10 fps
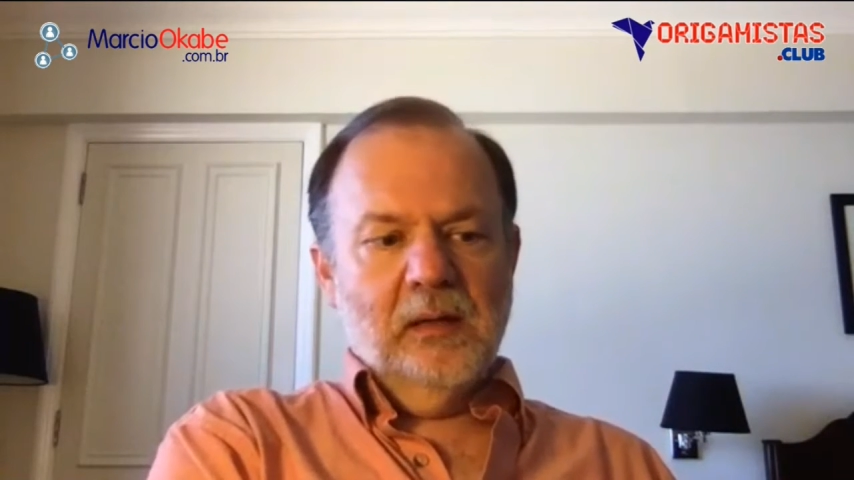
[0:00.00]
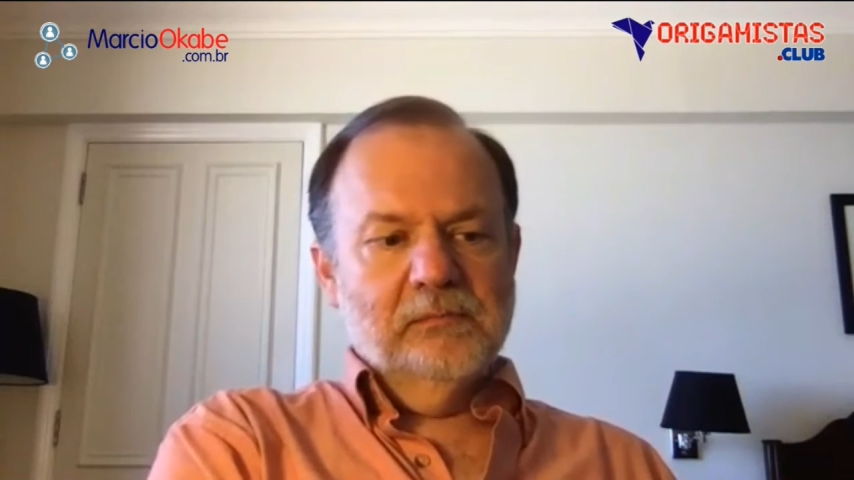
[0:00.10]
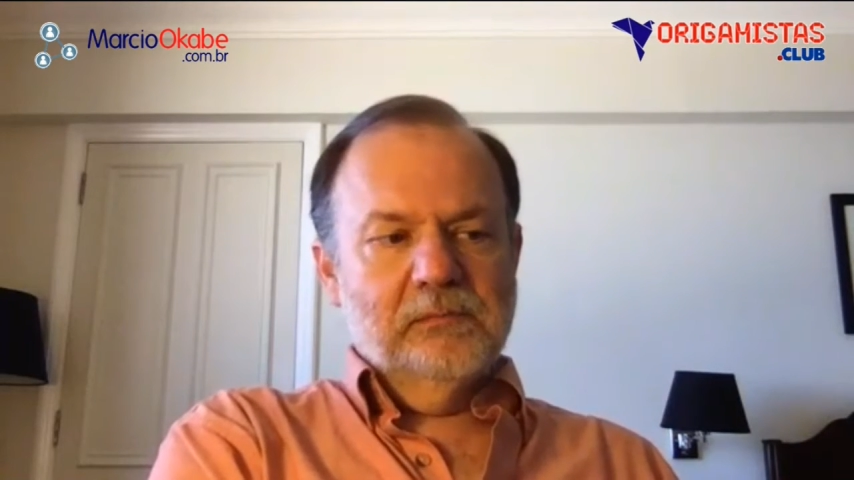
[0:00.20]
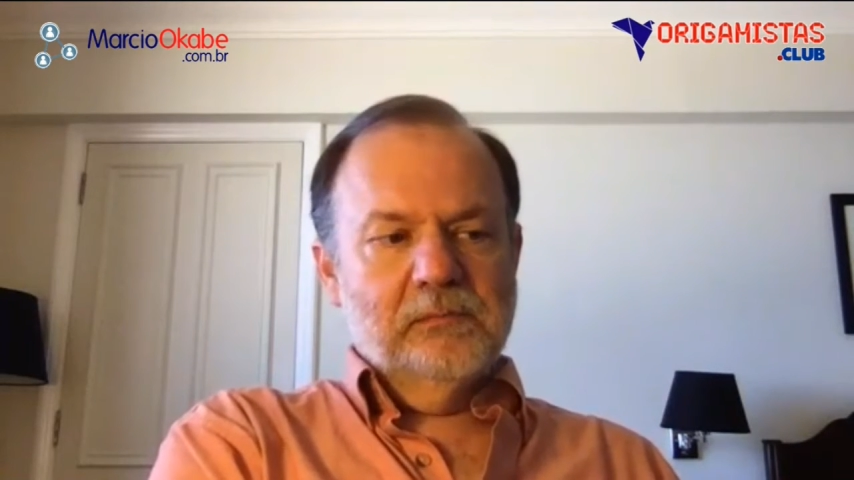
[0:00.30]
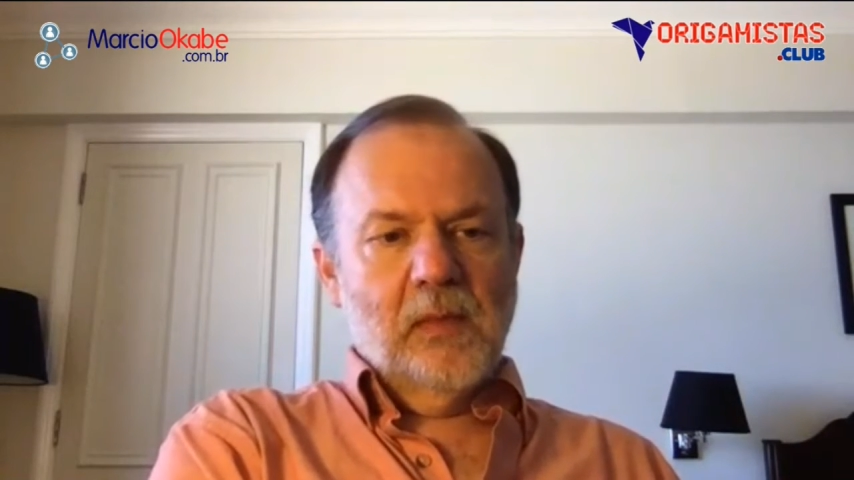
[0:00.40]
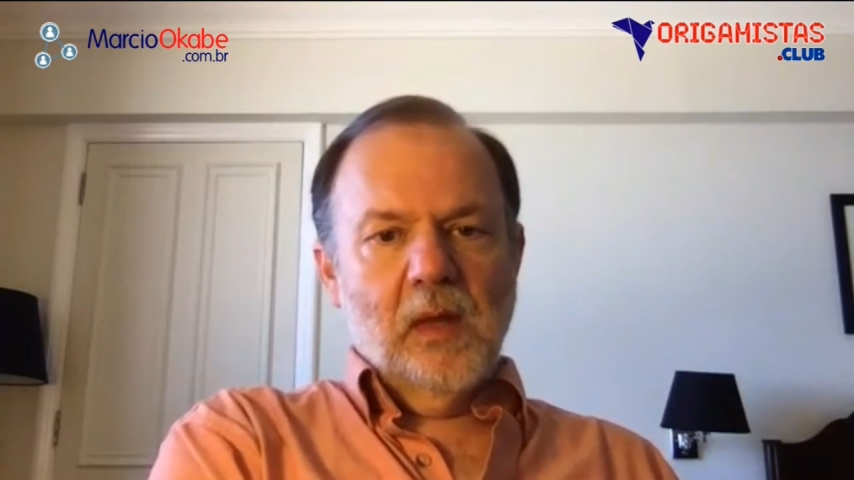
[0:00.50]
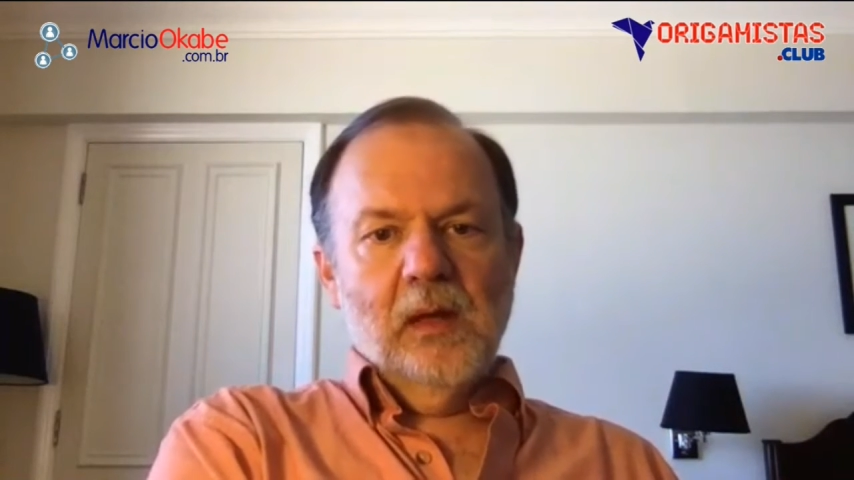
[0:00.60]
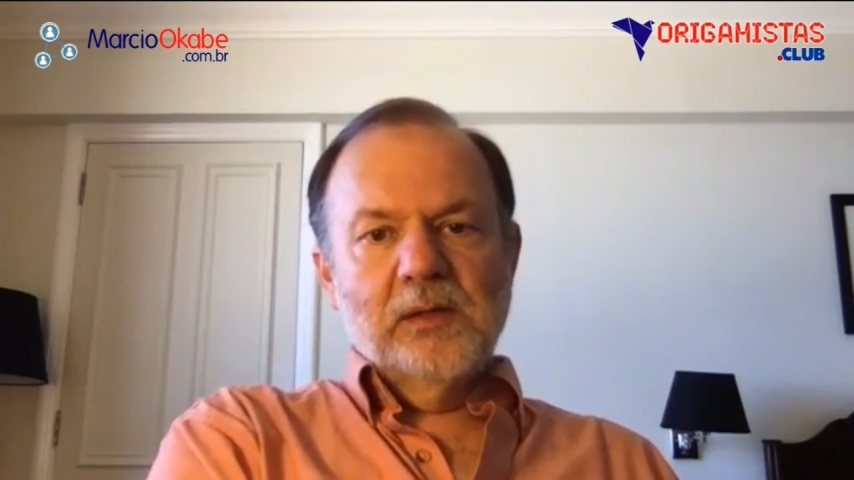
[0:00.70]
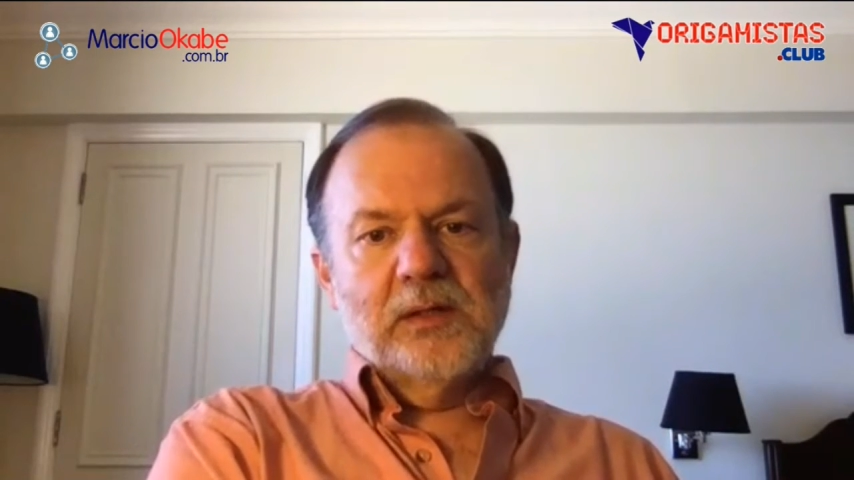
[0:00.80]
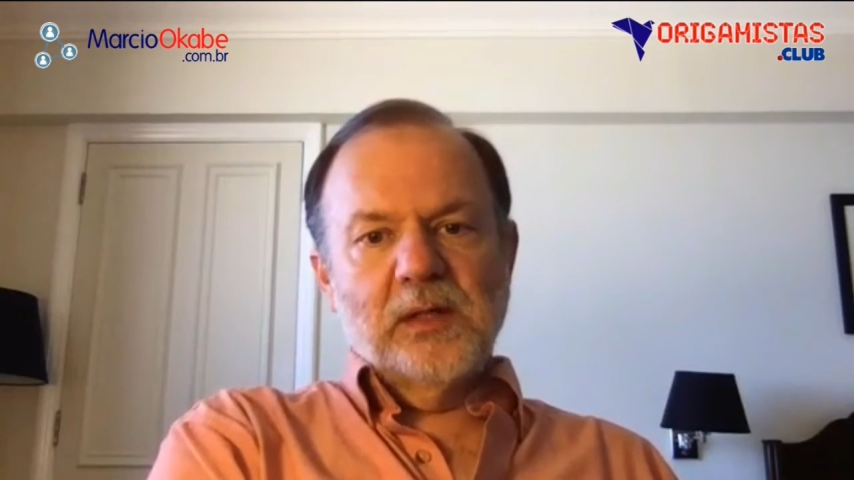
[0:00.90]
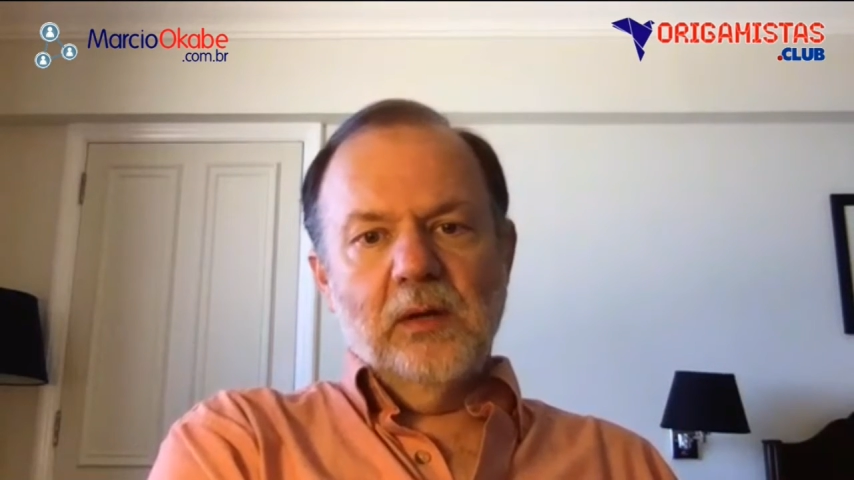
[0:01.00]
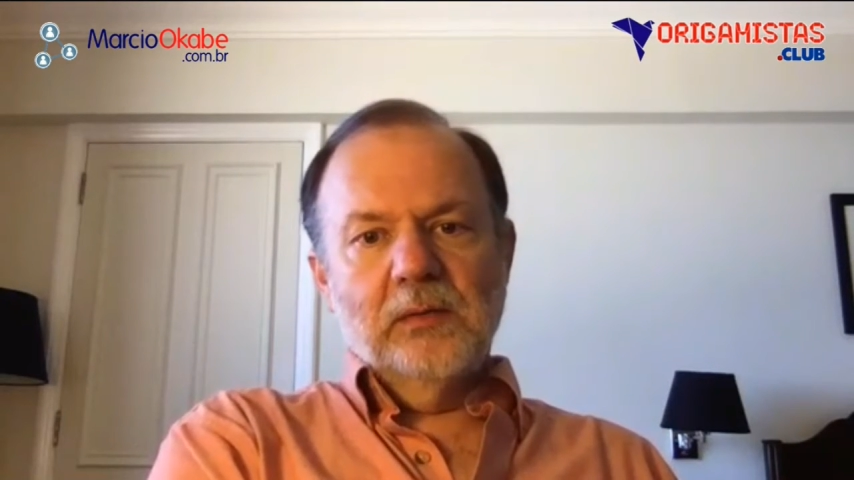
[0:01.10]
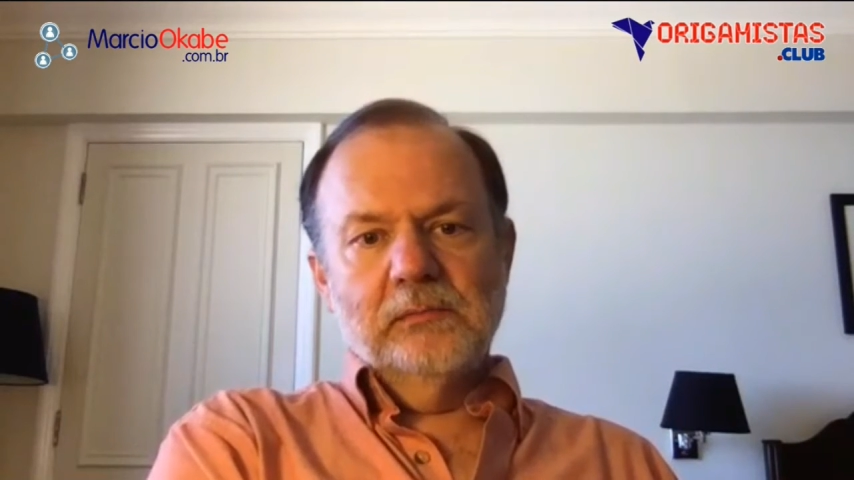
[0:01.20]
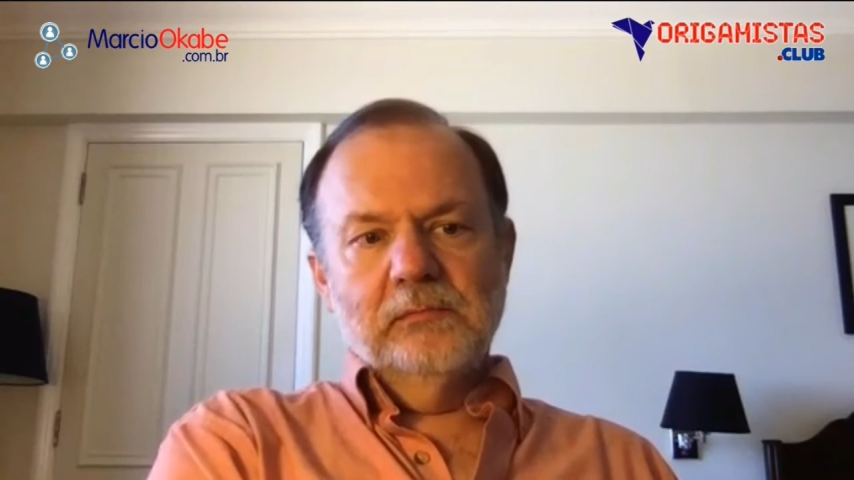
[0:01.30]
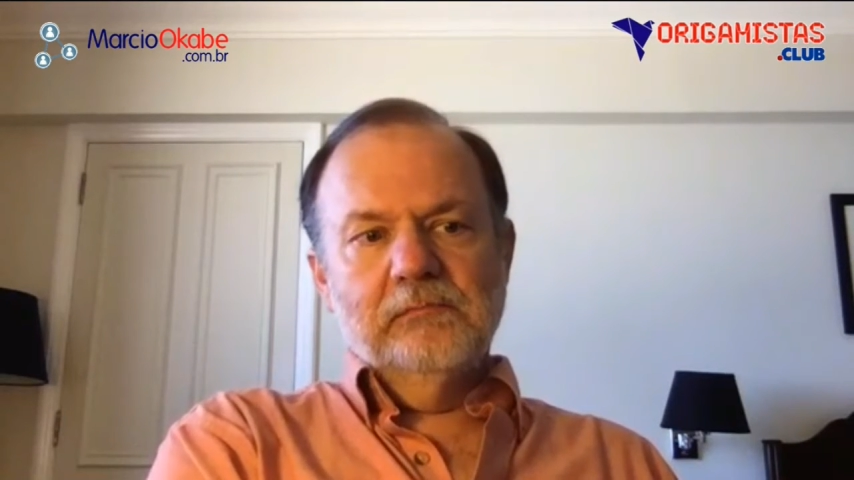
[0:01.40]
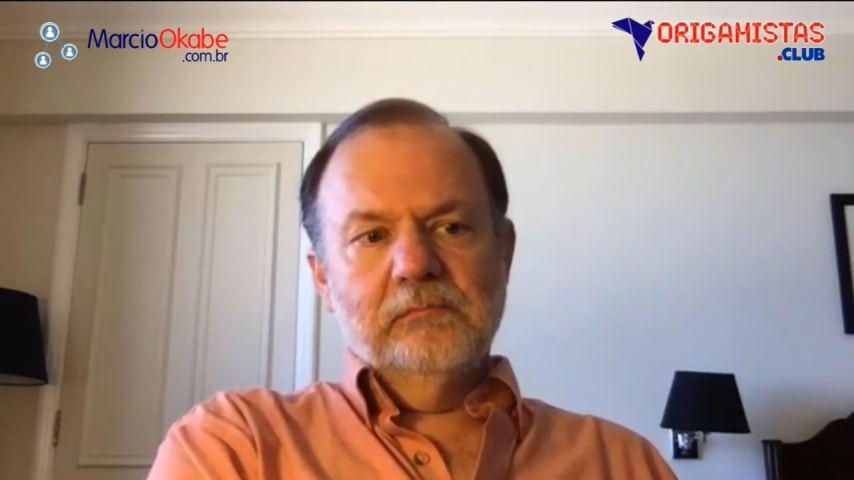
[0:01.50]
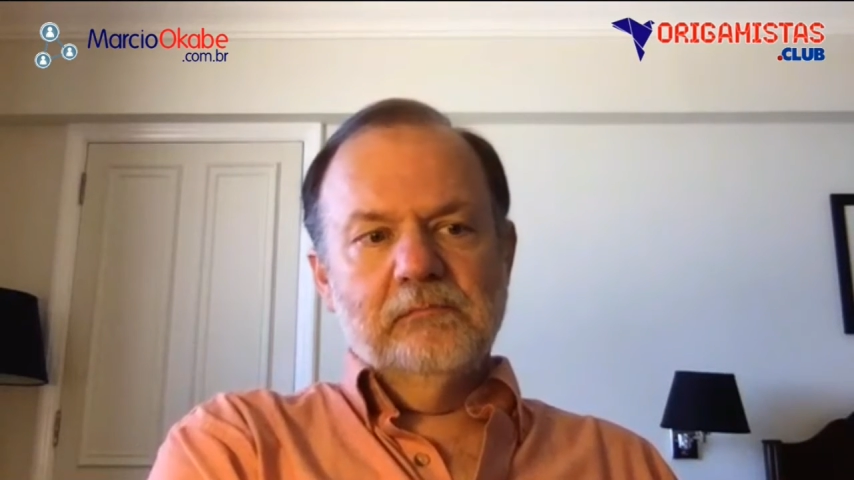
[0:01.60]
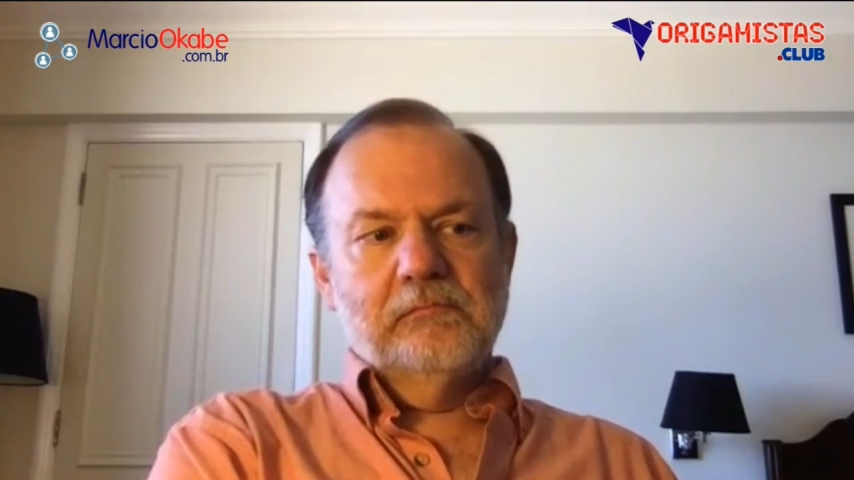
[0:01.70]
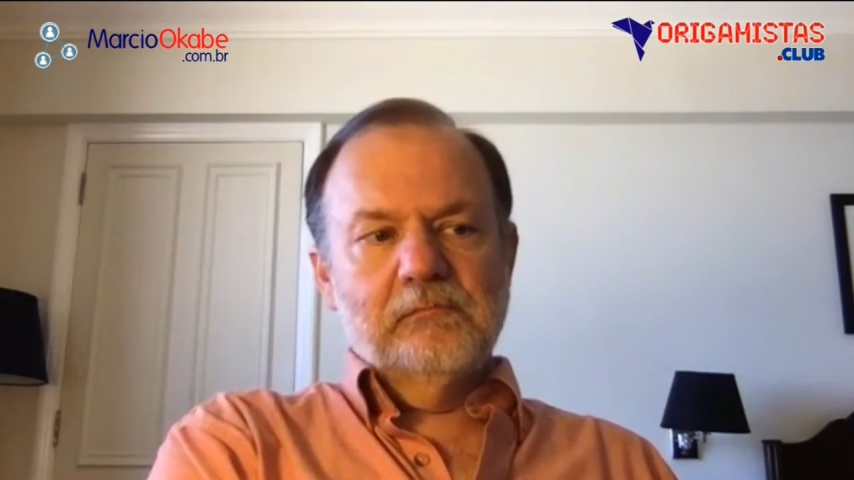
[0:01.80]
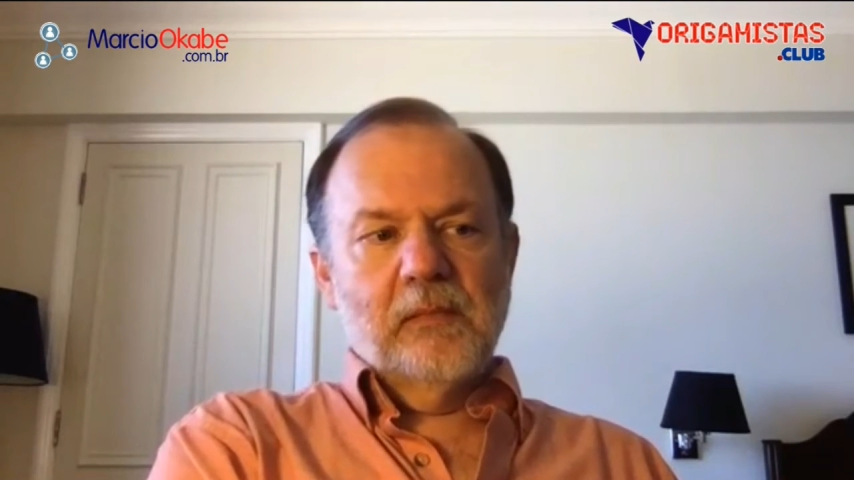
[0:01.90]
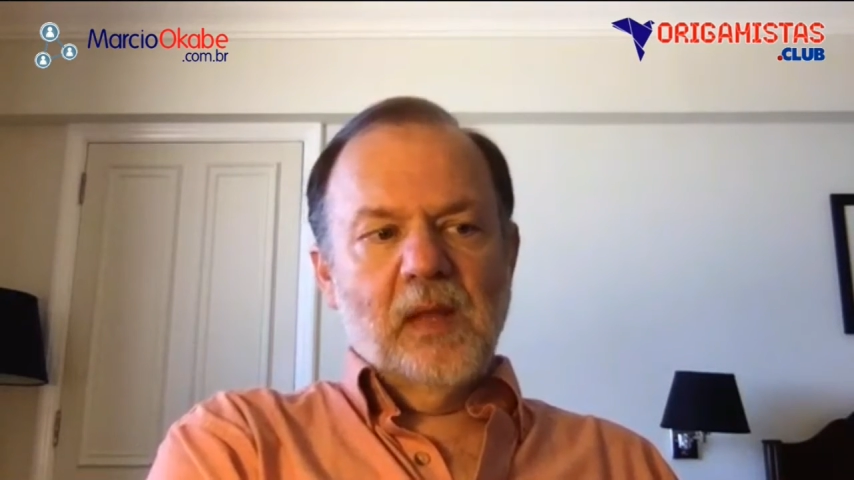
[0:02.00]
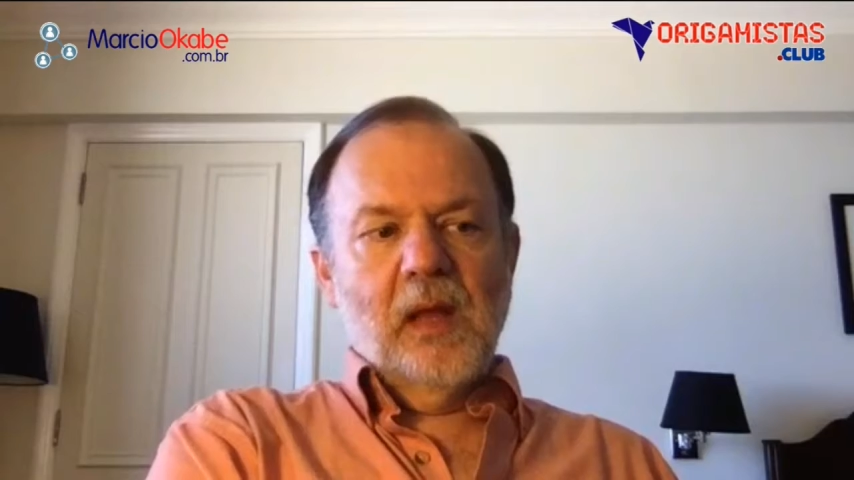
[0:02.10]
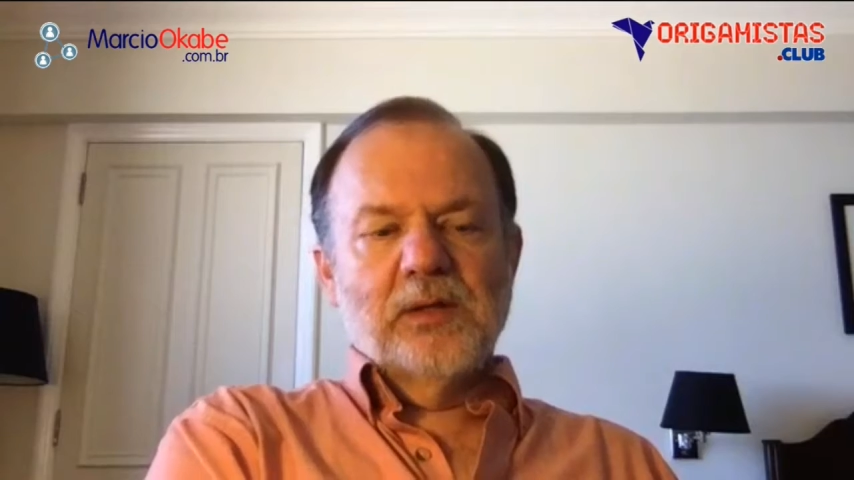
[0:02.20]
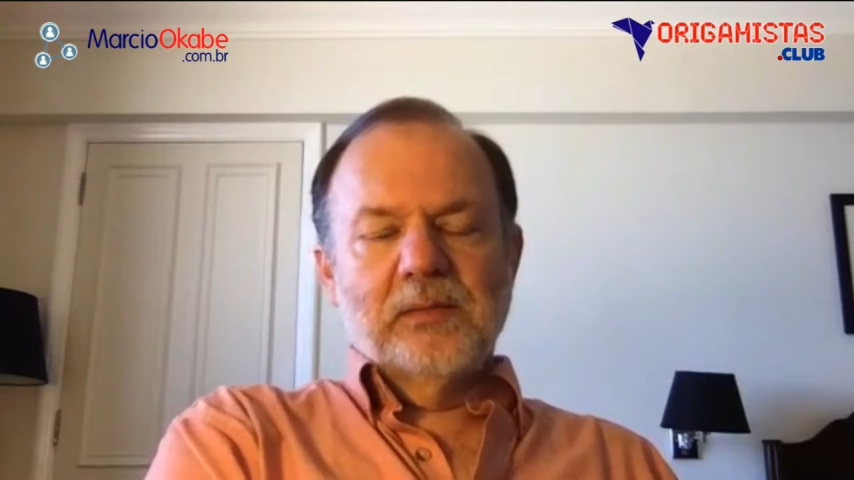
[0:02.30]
16 years. So, your job